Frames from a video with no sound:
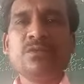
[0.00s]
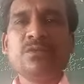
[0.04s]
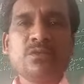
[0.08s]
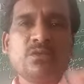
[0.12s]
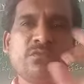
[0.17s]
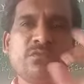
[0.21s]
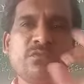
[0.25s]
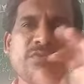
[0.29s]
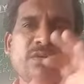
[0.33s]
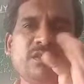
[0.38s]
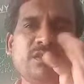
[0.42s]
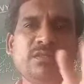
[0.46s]

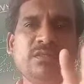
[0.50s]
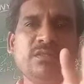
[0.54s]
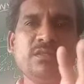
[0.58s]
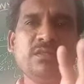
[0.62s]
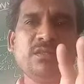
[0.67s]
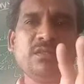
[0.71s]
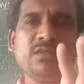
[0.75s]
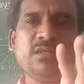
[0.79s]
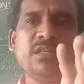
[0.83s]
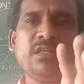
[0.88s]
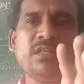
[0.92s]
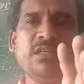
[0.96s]
First
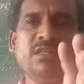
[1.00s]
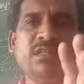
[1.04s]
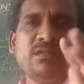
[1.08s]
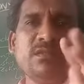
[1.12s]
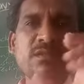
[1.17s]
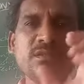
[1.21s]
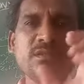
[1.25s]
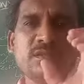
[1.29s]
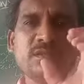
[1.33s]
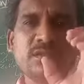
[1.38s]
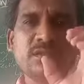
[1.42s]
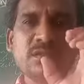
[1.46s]
thing
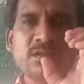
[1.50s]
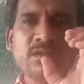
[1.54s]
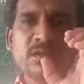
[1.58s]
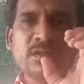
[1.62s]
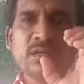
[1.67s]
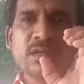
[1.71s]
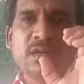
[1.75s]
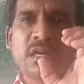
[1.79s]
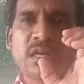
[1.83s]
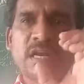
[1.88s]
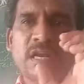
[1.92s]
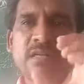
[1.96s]
is
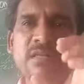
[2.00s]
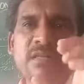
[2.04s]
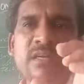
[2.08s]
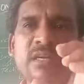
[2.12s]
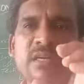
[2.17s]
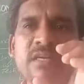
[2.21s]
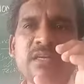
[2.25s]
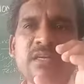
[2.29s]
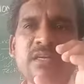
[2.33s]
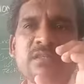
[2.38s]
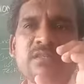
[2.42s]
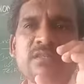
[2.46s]
let the
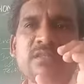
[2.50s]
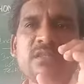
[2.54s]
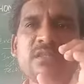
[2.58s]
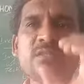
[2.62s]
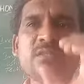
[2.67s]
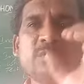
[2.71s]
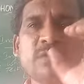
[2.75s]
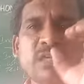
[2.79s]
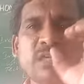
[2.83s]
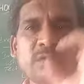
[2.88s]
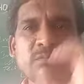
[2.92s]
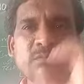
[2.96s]
industries
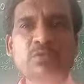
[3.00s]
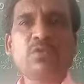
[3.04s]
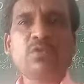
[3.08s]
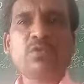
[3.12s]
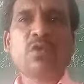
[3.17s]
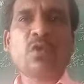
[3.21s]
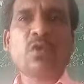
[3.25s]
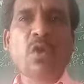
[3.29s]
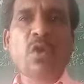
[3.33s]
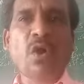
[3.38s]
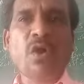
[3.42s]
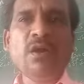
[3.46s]
become
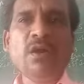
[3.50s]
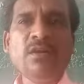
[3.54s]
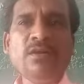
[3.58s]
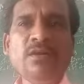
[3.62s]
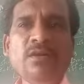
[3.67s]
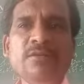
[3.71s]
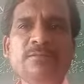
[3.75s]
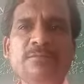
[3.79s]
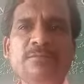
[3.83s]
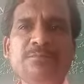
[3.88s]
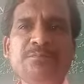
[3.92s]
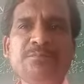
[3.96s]

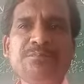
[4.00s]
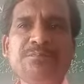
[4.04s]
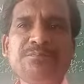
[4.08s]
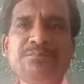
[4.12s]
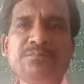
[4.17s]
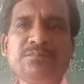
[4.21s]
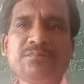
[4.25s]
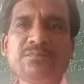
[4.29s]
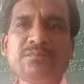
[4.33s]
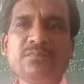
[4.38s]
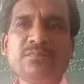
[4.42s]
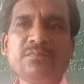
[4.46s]
strong,
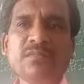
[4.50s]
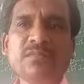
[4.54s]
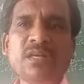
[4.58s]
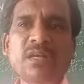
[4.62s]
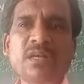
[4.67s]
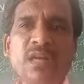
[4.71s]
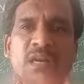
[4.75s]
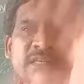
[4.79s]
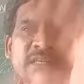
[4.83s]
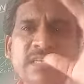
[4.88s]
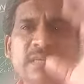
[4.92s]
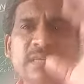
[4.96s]

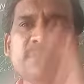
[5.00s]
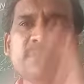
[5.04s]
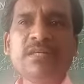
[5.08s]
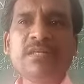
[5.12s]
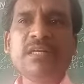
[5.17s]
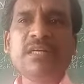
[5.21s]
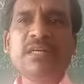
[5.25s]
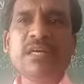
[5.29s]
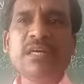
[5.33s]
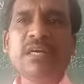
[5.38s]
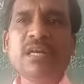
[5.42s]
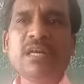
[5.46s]
let them
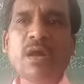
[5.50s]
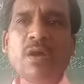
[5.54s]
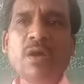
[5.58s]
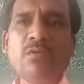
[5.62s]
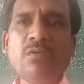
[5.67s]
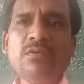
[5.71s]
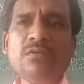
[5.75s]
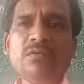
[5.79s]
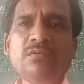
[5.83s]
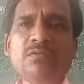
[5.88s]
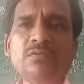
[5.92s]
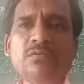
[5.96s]
settle
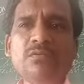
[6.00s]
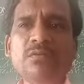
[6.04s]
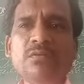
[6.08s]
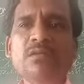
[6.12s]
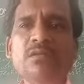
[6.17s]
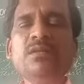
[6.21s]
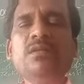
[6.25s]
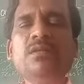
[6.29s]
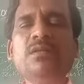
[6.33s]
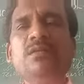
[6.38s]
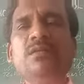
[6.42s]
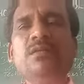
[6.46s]
down,
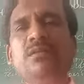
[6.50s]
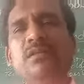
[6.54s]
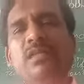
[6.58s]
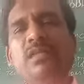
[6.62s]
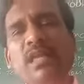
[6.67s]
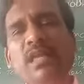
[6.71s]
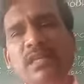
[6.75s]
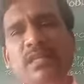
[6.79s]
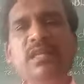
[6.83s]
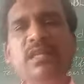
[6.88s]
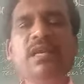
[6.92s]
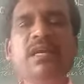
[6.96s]

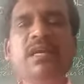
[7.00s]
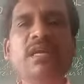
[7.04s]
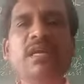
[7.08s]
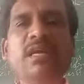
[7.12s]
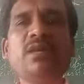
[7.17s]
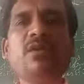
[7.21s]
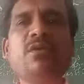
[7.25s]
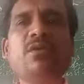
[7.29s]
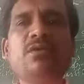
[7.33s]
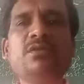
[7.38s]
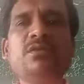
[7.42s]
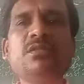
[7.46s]
then they
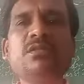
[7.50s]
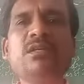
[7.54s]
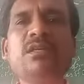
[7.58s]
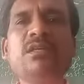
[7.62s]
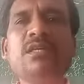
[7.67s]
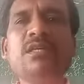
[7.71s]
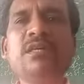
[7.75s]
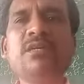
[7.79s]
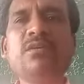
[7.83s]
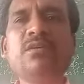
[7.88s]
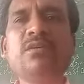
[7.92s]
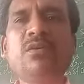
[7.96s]
can
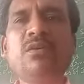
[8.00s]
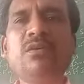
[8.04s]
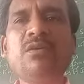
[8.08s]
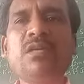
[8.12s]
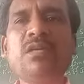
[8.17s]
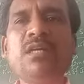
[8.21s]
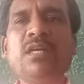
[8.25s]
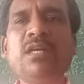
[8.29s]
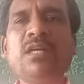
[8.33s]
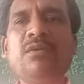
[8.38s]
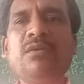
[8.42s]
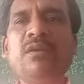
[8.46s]
concentrate on the
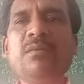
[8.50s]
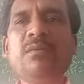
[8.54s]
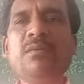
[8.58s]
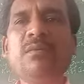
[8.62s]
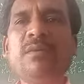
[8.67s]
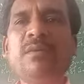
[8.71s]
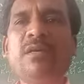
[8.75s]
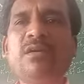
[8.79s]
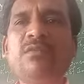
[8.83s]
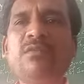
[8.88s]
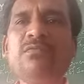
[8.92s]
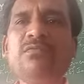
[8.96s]

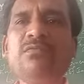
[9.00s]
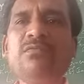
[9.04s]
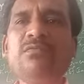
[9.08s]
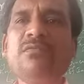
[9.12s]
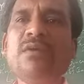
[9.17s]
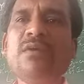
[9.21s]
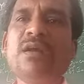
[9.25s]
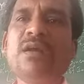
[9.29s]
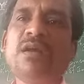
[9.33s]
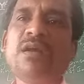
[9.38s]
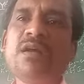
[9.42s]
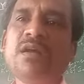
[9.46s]
development of
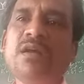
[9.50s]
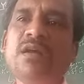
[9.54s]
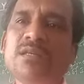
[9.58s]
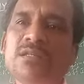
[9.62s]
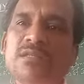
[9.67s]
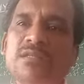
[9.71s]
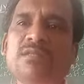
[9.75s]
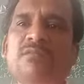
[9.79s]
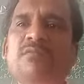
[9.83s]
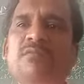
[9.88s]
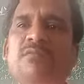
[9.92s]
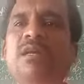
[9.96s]
workers
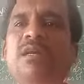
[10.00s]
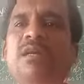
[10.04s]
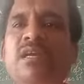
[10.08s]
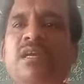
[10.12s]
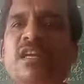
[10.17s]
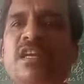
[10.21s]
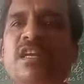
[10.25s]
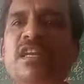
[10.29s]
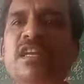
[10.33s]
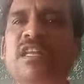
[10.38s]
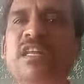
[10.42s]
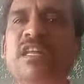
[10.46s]

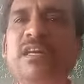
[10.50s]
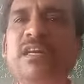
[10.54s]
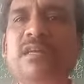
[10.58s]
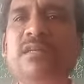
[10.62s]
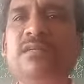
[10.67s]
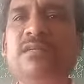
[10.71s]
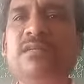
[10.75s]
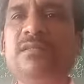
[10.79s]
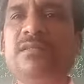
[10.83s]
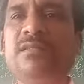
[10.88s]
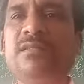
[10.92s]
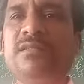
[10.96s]
working in the
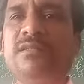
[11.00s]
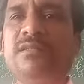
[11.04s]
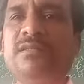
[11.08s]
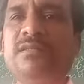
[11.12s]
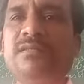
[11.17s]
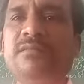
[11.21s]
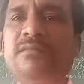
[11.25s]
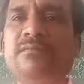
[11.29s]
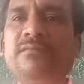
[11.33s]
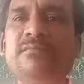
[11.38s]
industries.